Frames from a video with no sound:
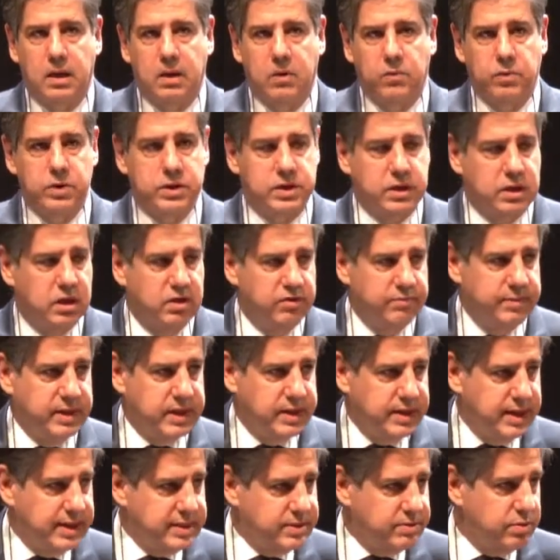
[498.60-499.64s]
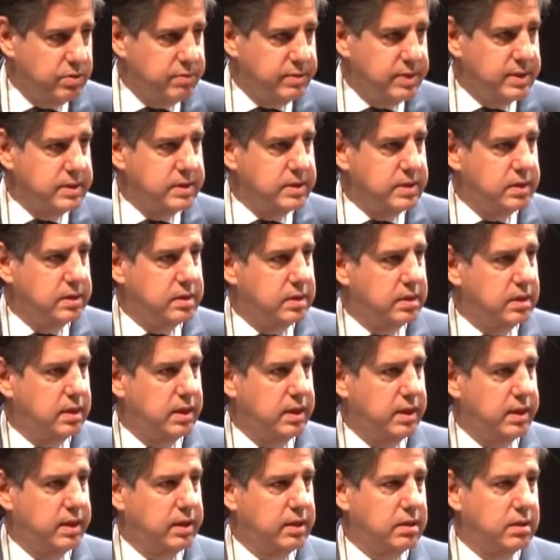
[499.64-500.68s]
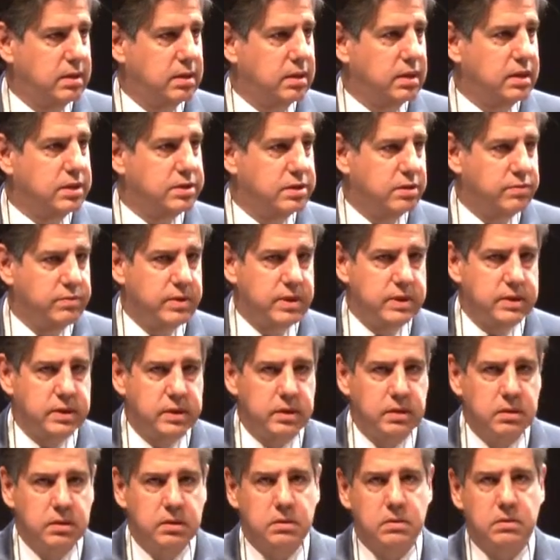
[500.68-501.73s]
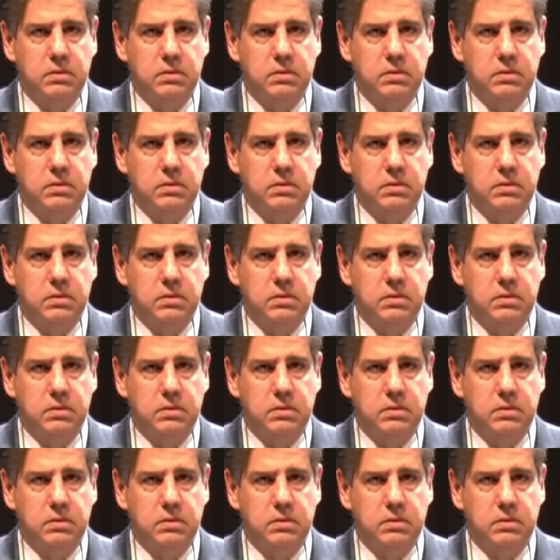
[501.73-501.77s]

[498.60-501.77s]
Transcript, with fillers: which the government has to address and is addressing.